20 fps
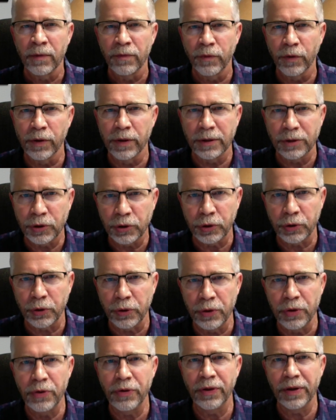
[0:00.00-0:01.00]
for the
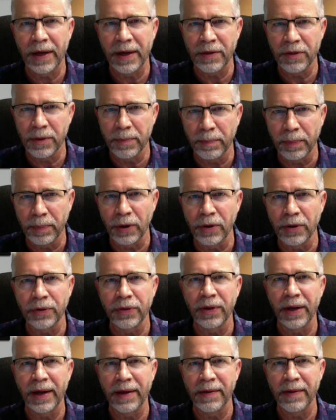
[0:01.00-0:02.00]
truth and the
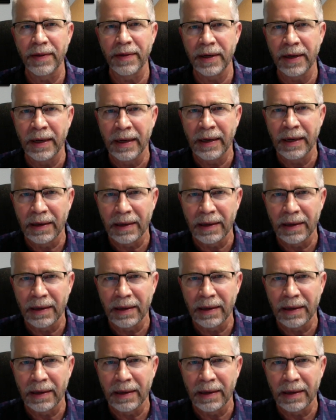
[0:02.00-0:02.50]
birth and the